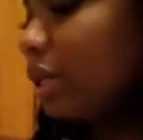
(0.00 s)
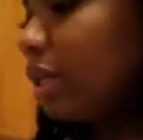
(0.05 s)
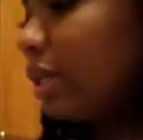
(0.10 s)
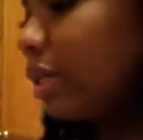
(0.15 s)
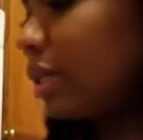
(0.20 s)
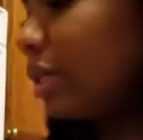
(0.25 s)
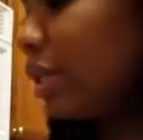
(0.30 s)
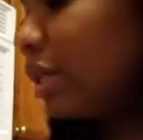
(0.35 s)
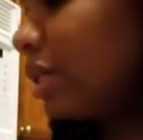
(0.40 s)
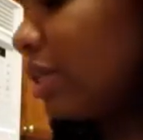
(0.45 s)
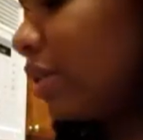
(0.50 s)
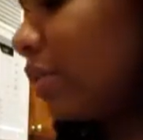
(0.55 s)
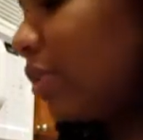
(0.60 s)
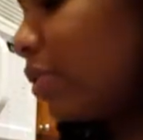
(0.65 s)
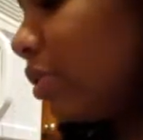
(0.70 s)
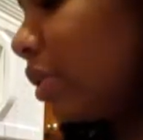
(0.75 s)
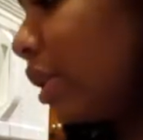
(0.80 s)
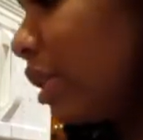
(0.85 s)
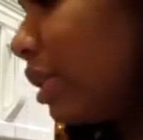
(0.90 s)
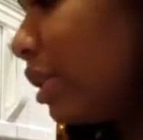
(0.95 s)
It says it
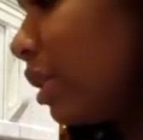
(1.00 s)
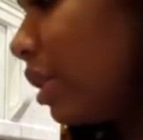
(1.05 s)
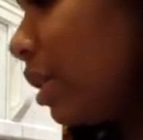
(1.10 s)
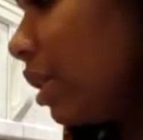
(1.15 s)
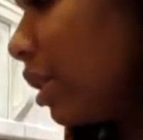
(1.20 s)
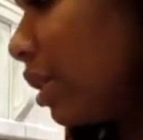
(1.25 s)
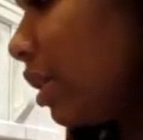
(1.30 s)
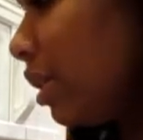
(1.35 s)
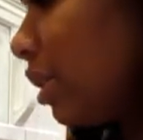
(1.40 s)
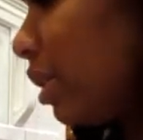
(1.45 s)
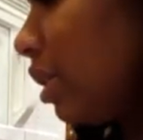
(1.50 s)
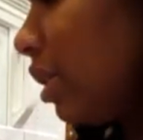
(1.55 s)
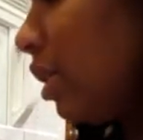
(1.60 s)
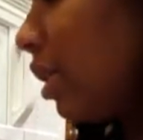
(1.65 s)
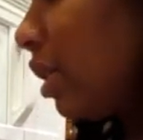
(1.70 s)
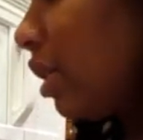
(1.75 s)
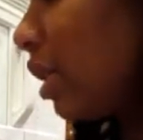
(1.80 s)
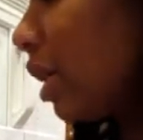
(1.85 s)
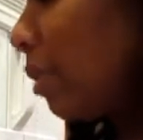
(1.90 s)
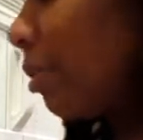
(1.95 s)
wants
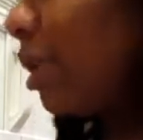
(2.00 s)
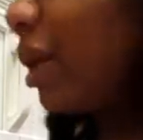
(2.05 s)
us,